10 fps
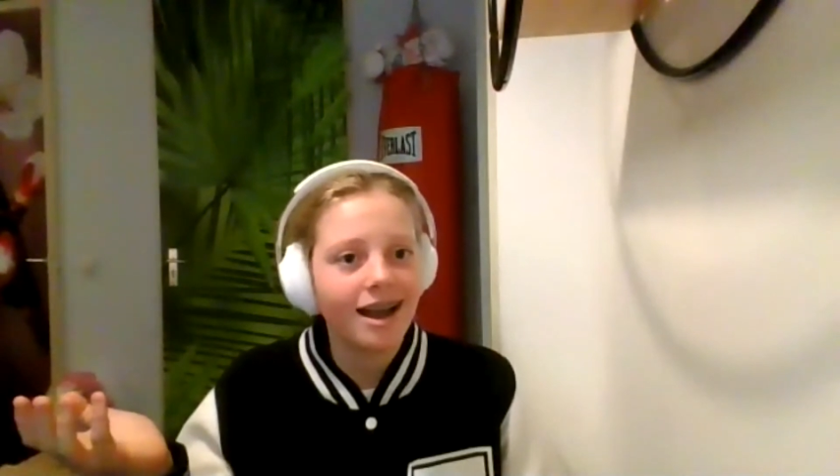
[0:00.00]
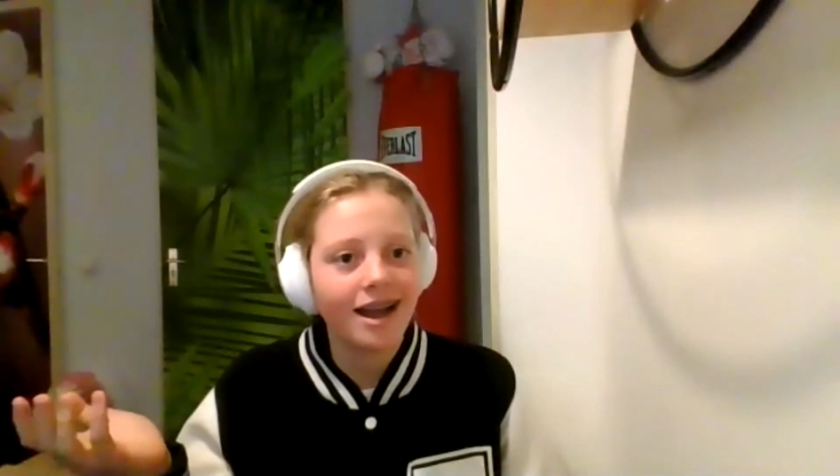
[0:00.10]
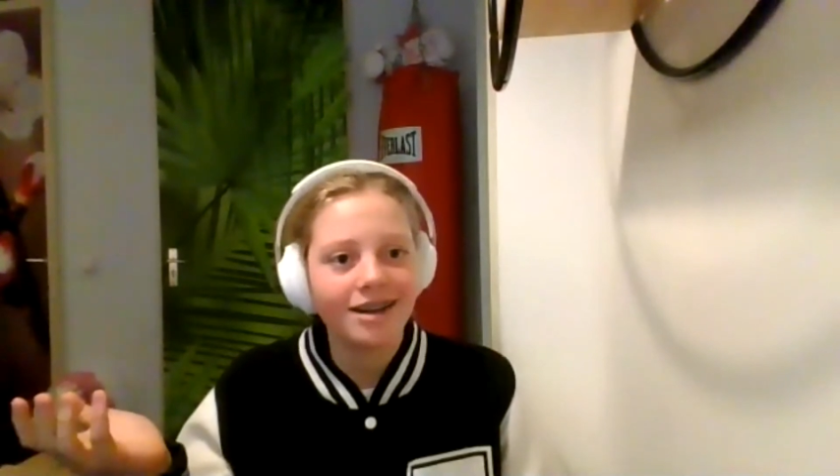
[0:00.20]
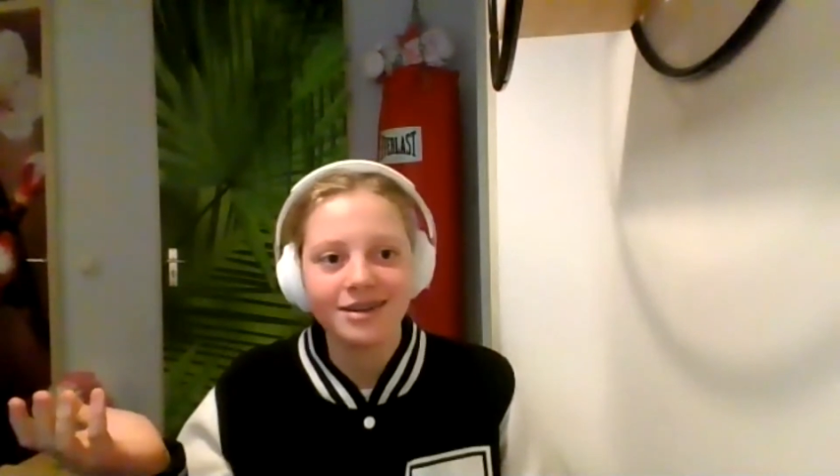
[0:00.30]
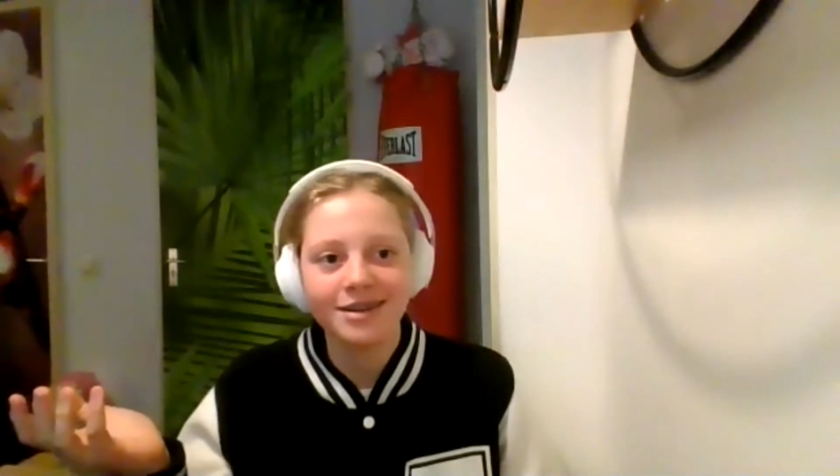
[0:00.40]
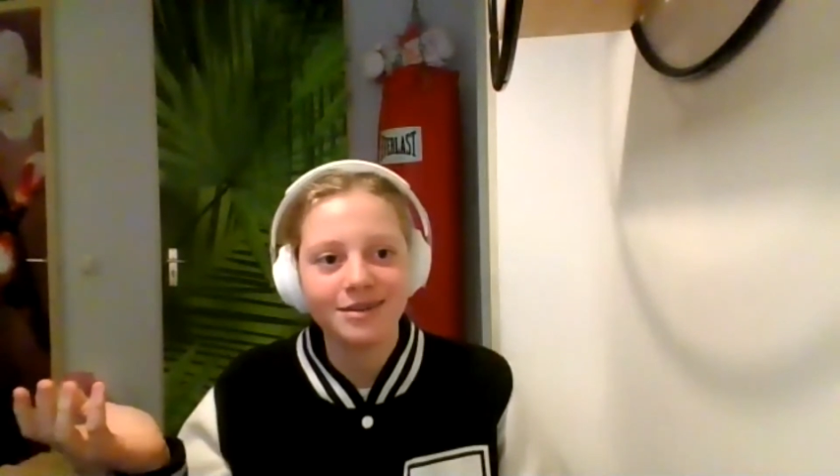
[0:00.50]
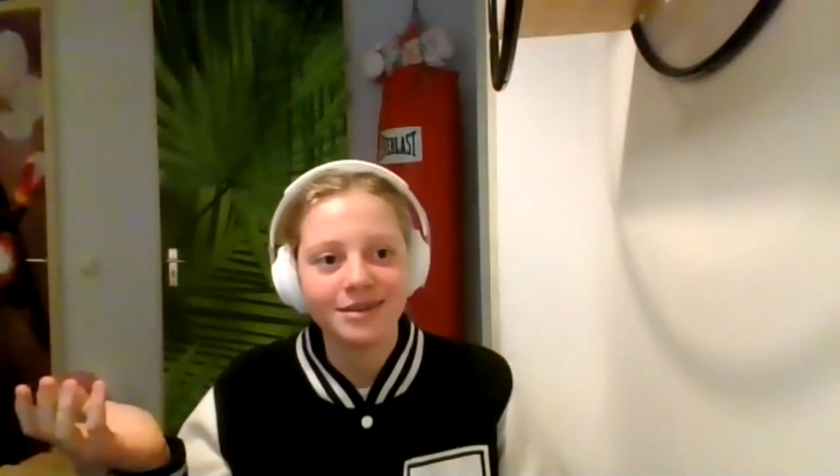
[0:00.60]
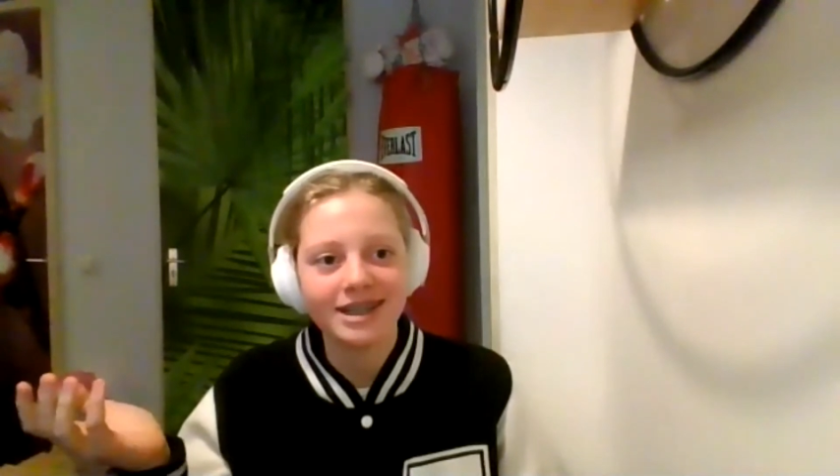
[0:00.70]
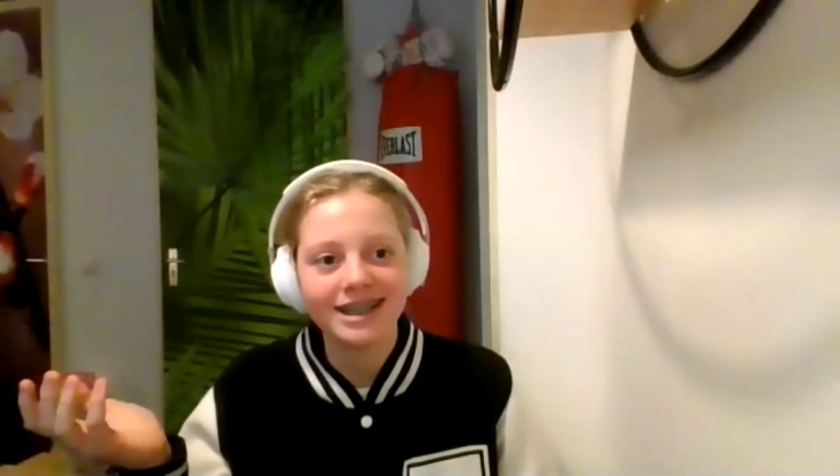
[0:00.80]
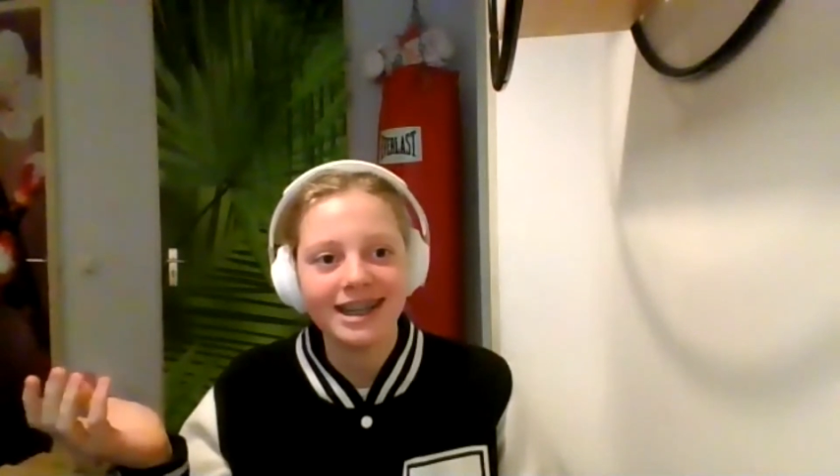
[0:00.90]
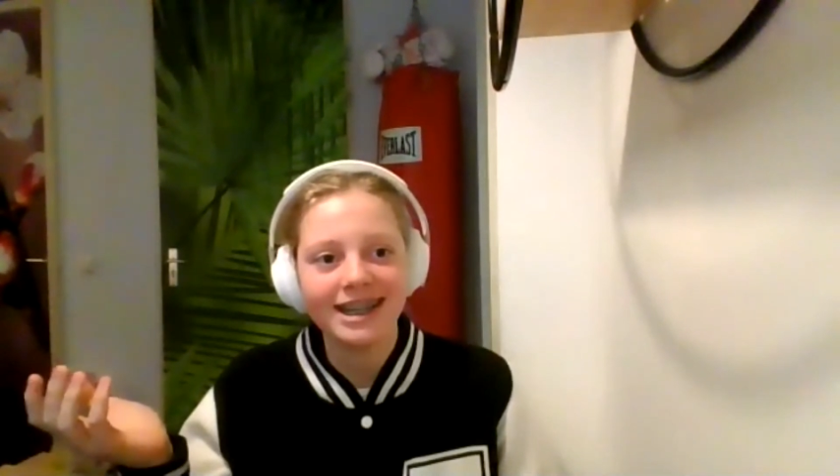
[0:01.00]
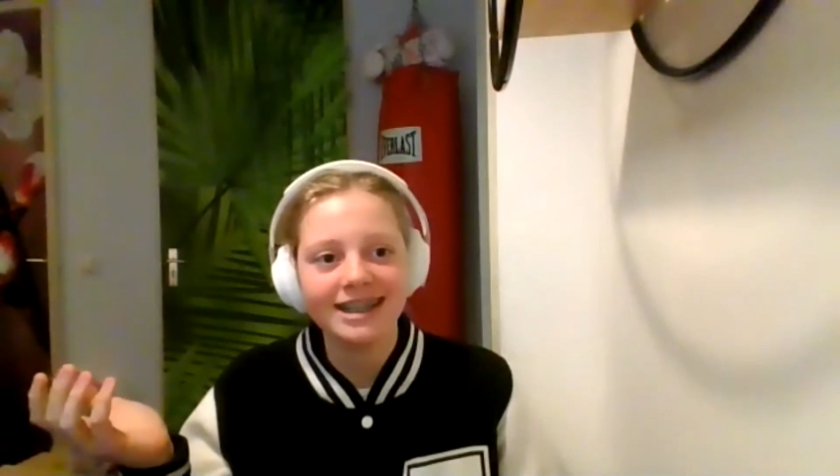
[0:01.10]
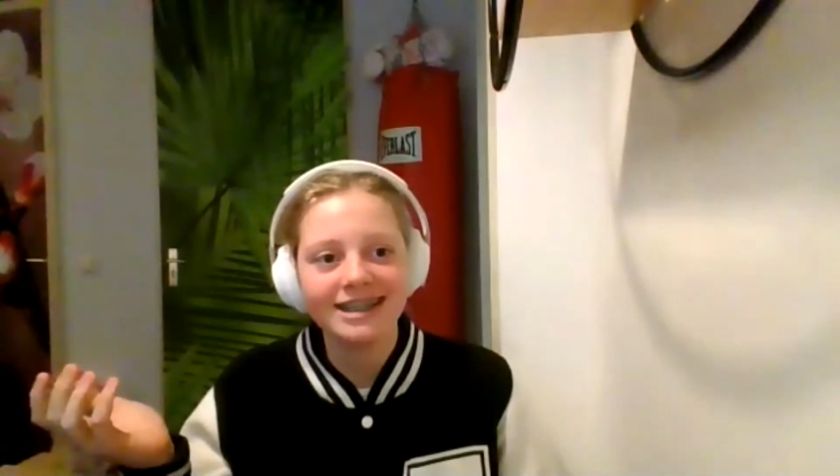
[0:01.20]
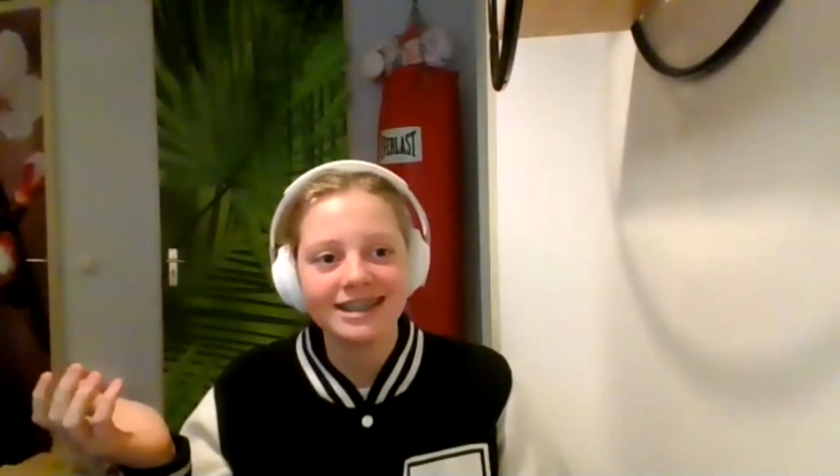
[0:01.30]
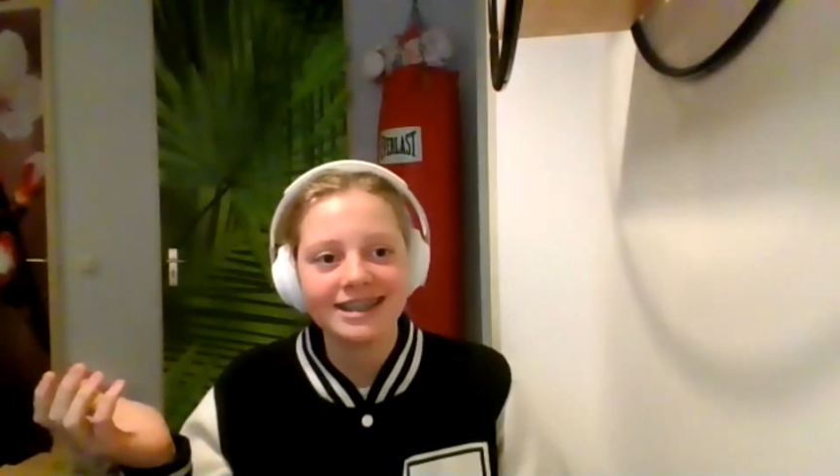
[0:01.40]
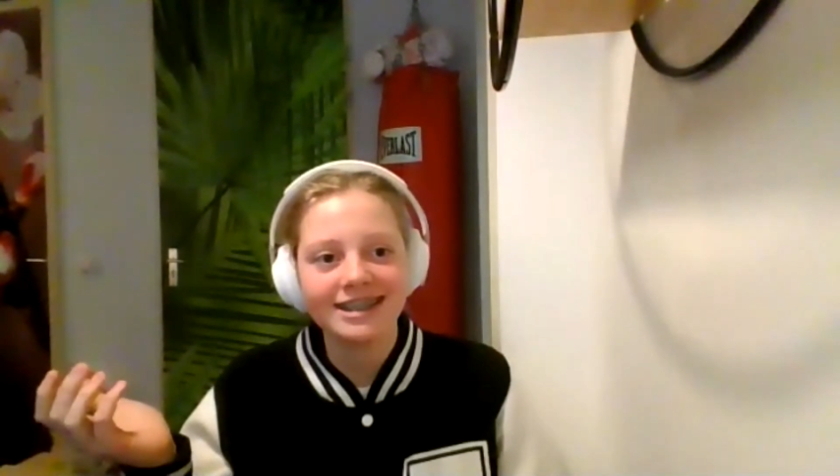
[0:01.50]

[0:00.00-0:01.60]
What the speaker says: I don't know the word in English.